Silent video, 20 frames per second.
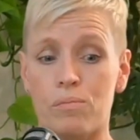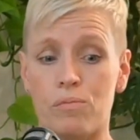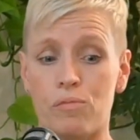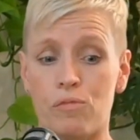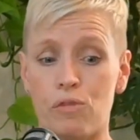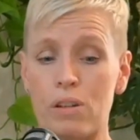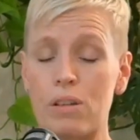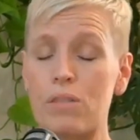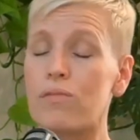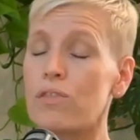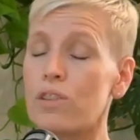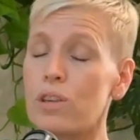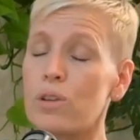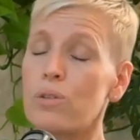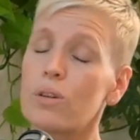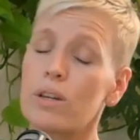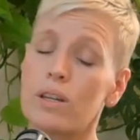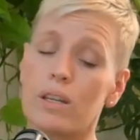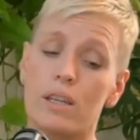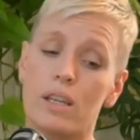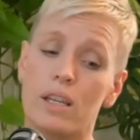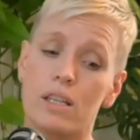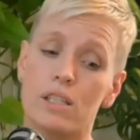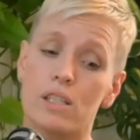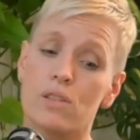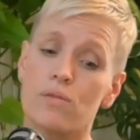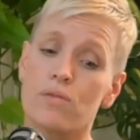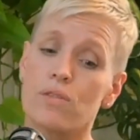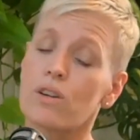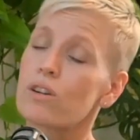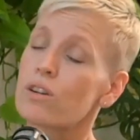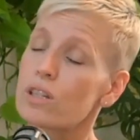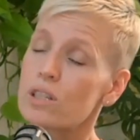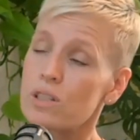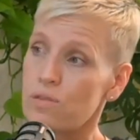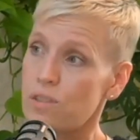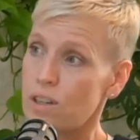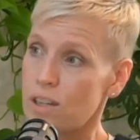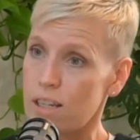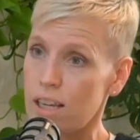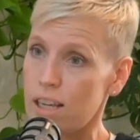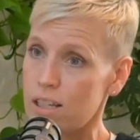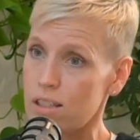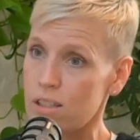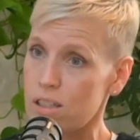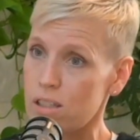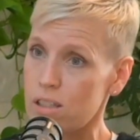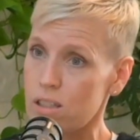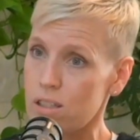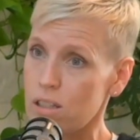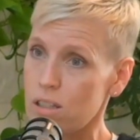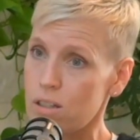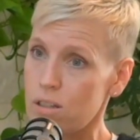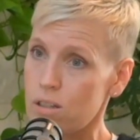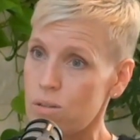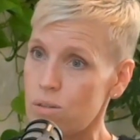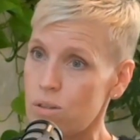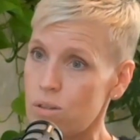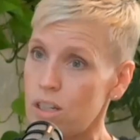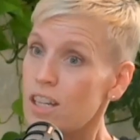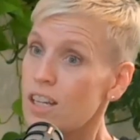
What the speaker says: review it as far as finances go.